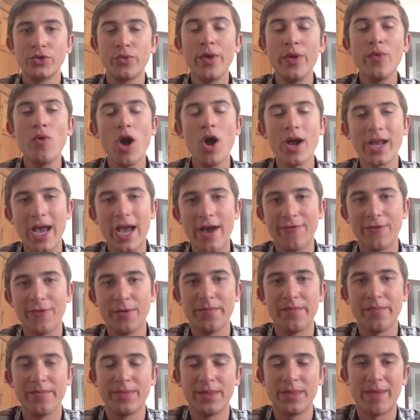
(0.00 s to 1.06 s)
we walk out
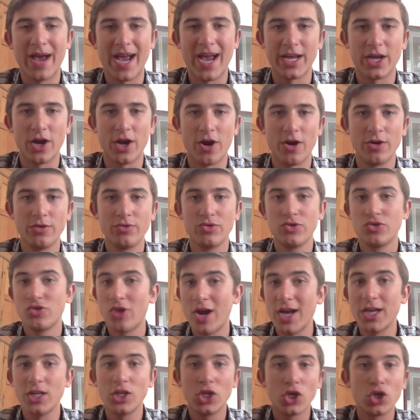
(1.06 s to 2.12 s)
from the backyard,
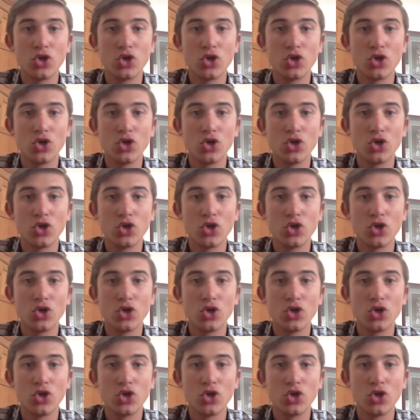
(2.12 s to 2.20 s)
trying to look